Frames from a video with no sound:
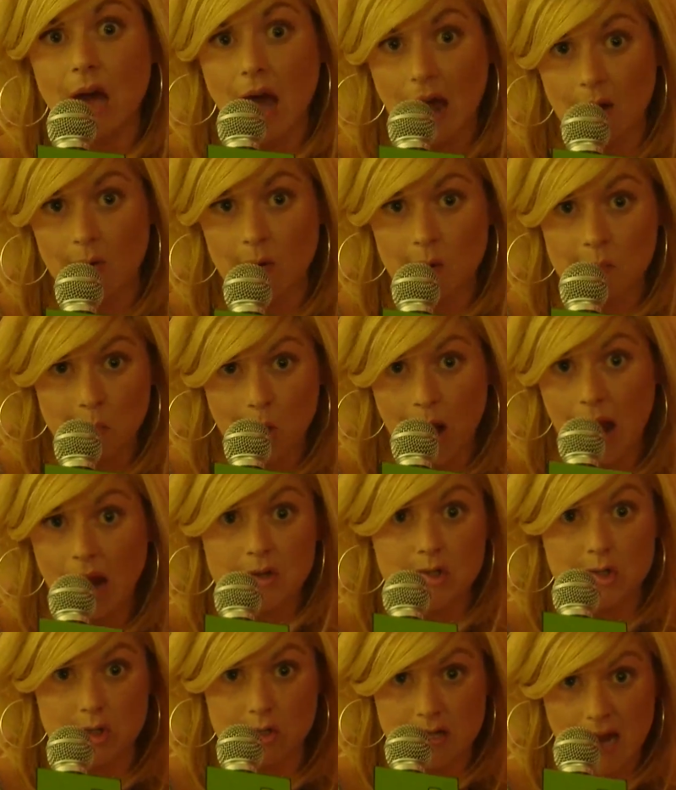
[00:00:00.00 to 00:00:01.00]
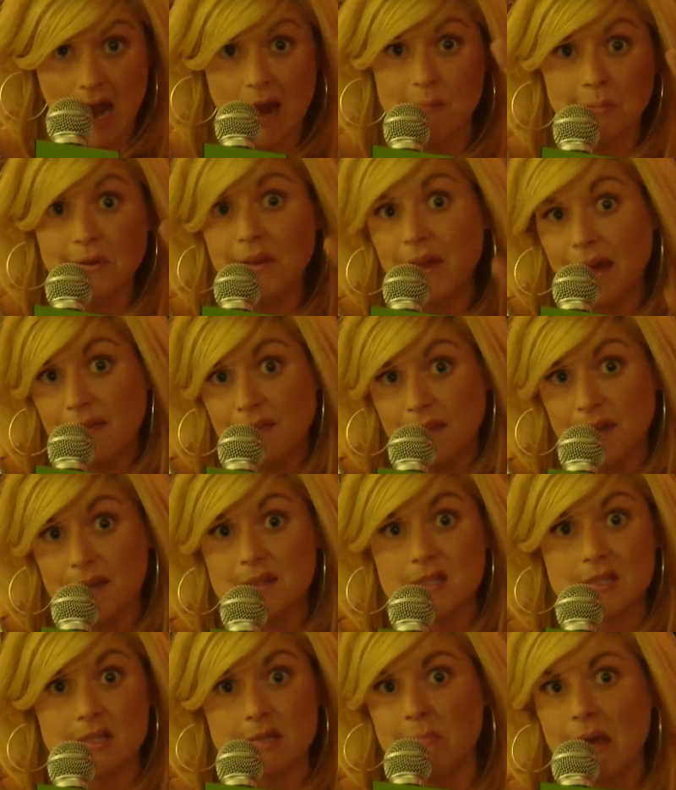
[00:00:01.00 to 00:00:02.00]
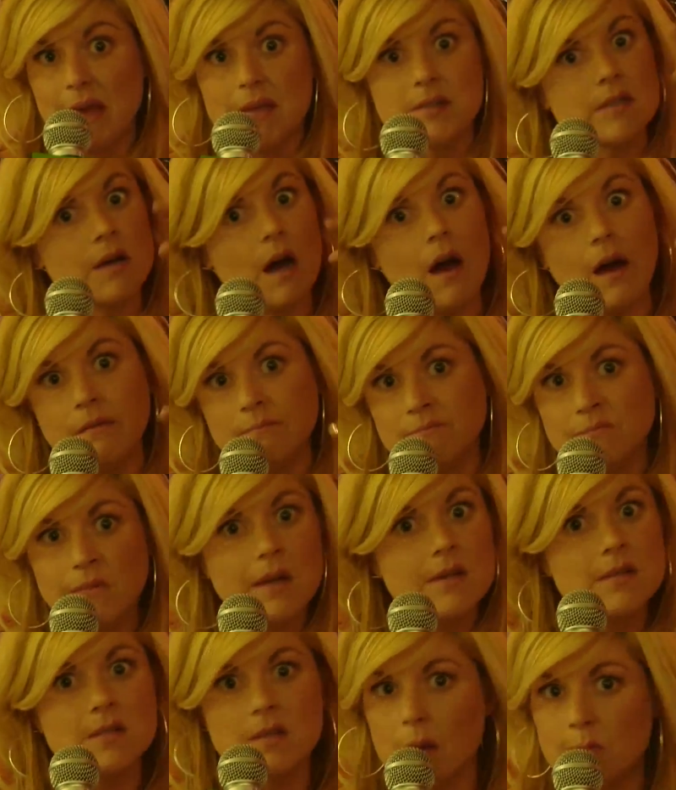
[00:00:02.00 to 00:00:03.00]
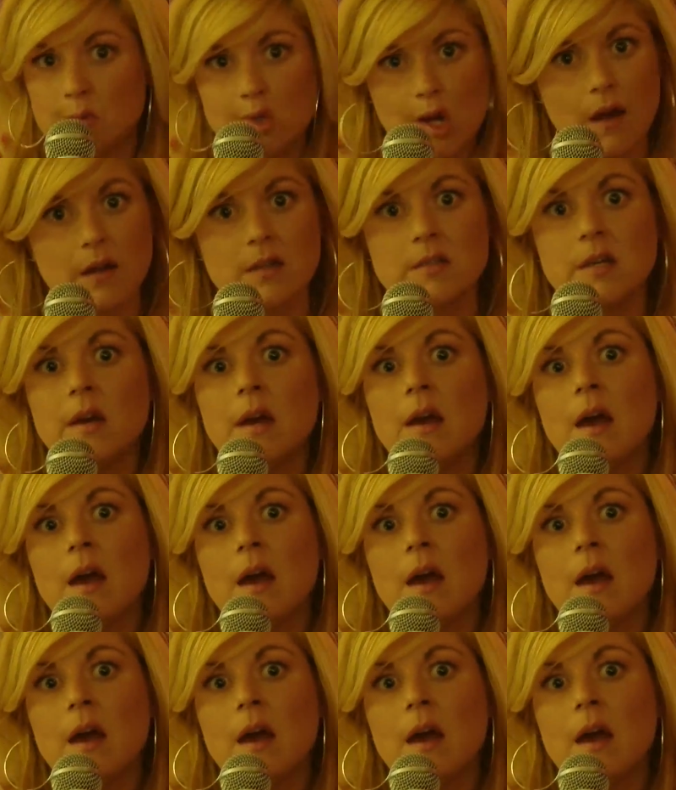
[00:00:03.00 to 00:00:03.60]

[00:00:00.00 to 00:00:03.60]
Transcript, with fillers: chiropractor type playlists based on subject